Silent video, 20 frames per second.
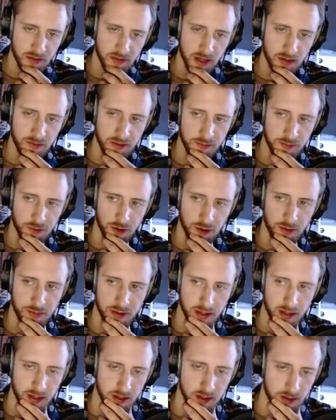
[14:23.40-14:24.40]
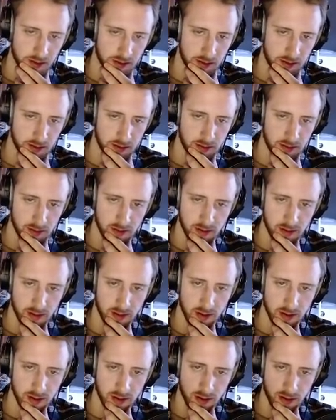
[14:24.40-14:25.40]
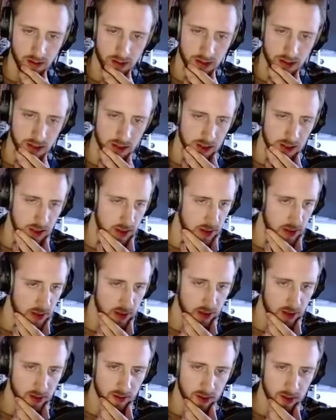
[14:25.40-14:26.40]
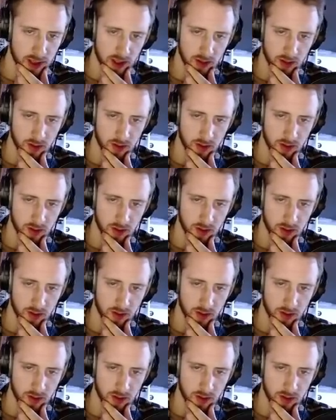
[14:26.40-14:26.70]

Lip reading: of him dropping here, honestly. I think this was